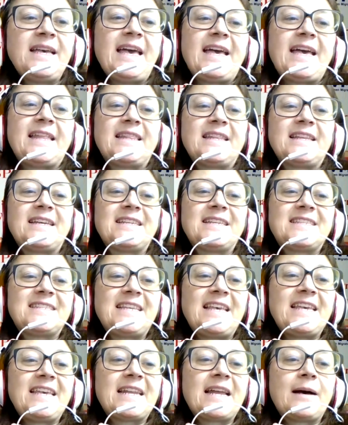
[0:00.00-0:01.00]
and
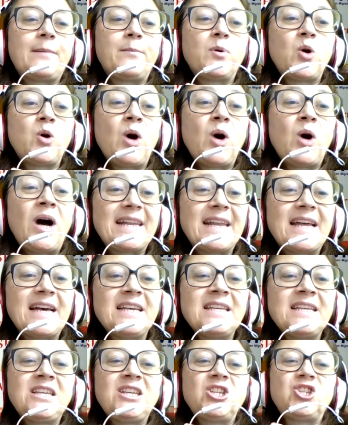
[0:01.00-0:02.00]
Zeina Mohanna,
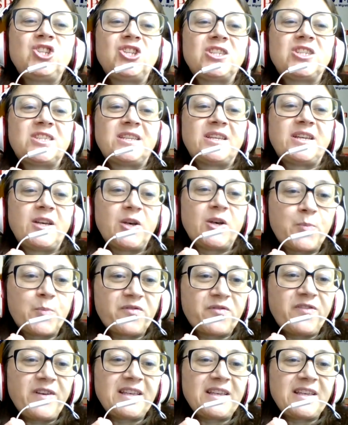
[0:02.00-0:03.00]
she's a
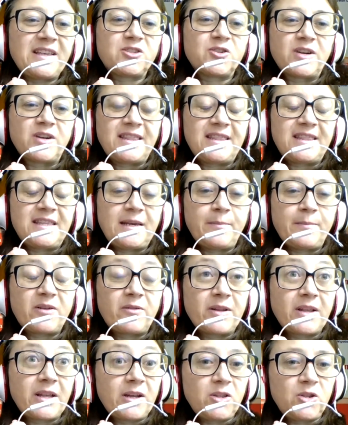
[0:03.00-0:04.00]
professor at the American